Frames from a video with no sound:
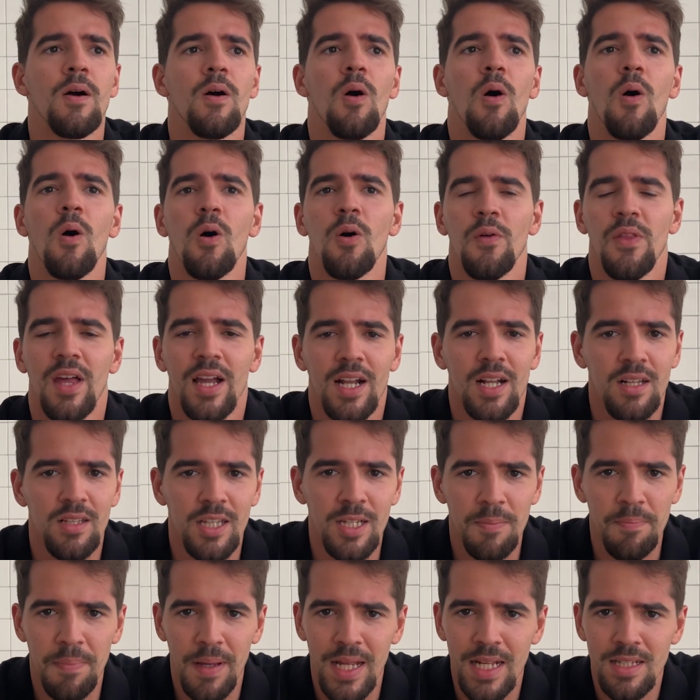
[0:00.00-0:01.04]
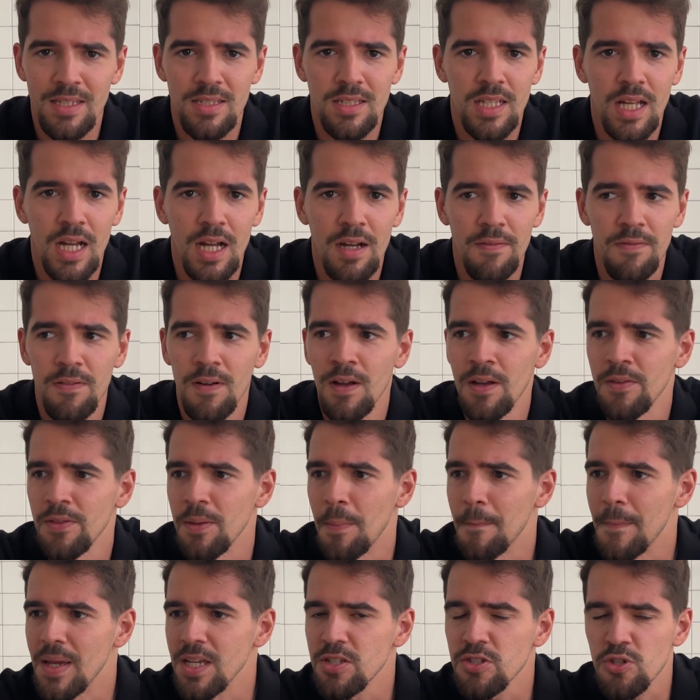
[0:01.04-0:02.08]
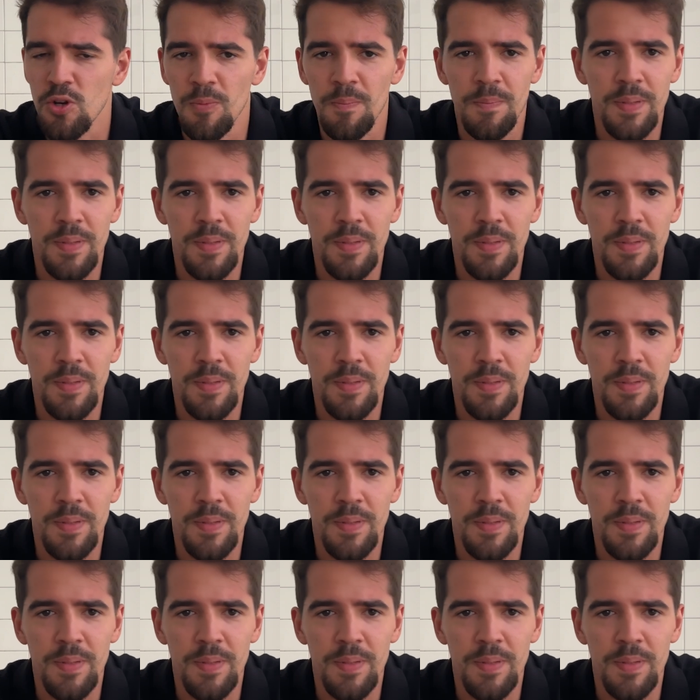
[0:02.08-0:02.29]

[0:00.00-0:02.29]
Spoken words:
All that clickbait stuff, the Mr.